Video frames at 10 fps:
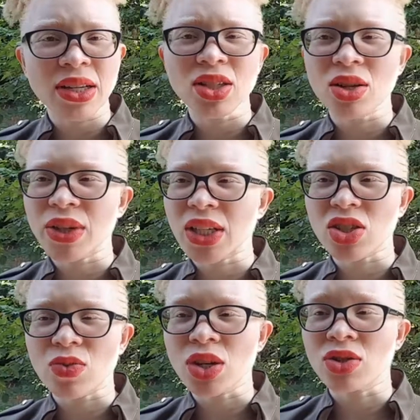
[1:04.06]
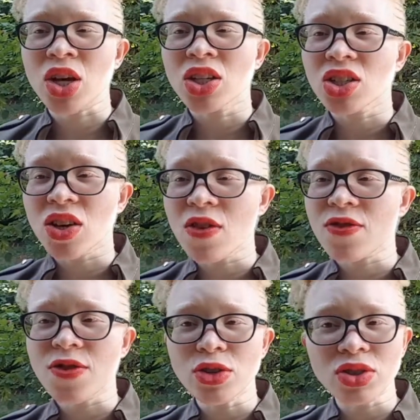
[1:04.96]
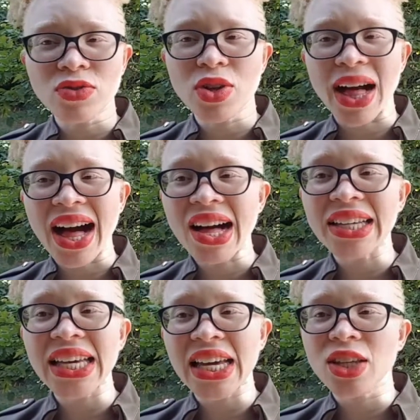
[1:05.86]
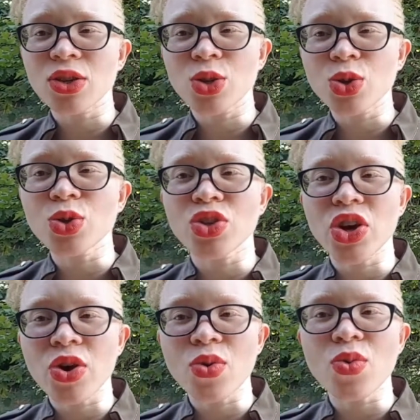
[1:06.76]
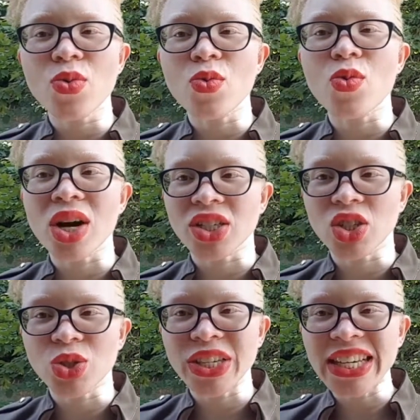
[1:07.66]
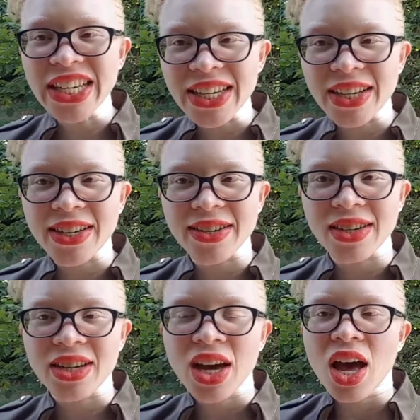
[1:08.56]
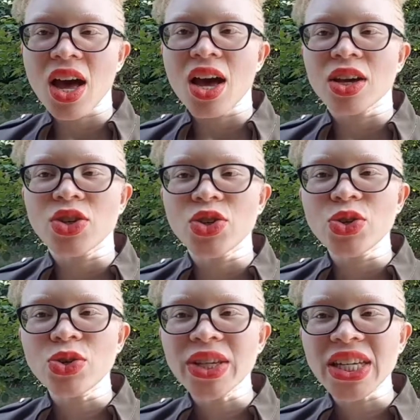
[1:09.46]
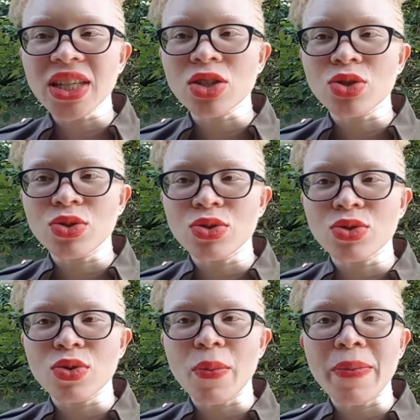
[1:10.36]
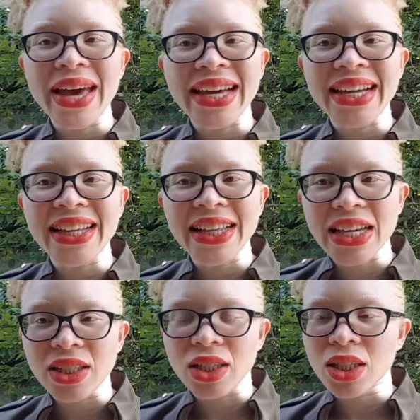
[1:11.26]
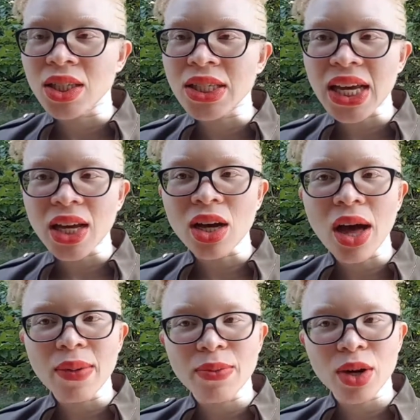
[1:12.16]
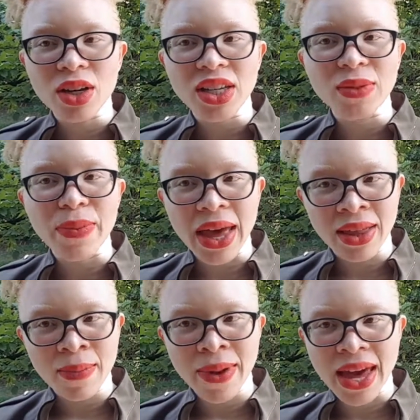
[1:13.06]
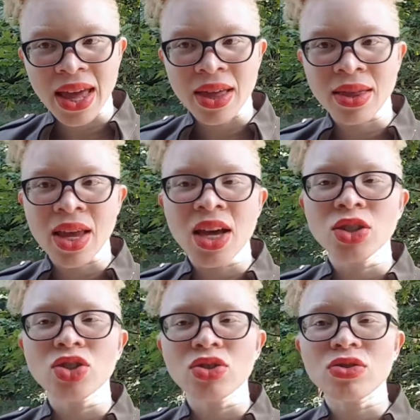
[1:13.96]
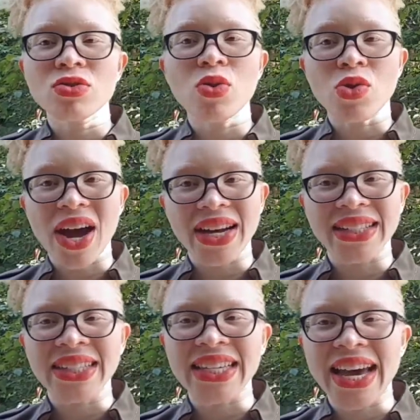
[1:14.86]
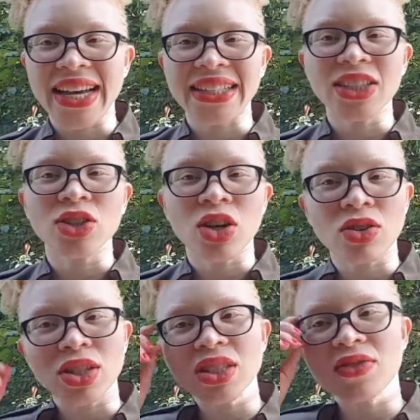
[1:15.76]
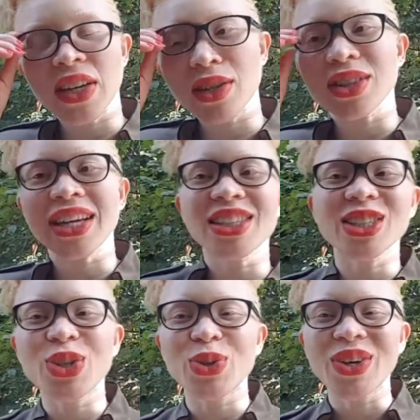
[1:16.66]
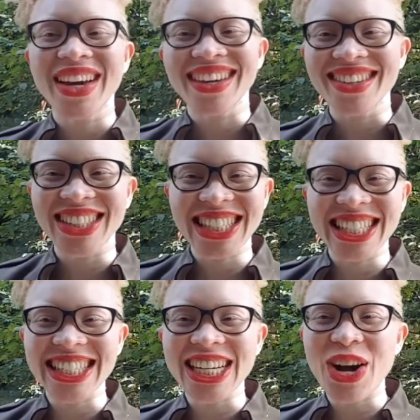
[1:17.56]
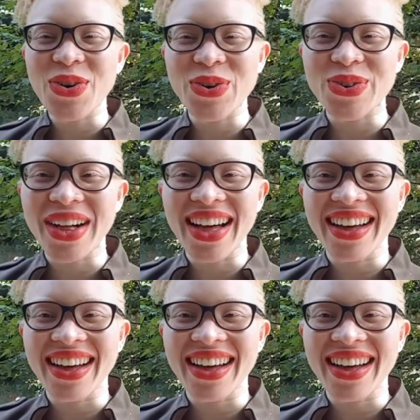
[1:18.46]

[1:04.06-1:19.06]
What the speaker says: and so on and so on. So first of all, how can you know what you need? You need to make a list. Take a copybook and a pen to write. Yes, you know, this thing that you did in school,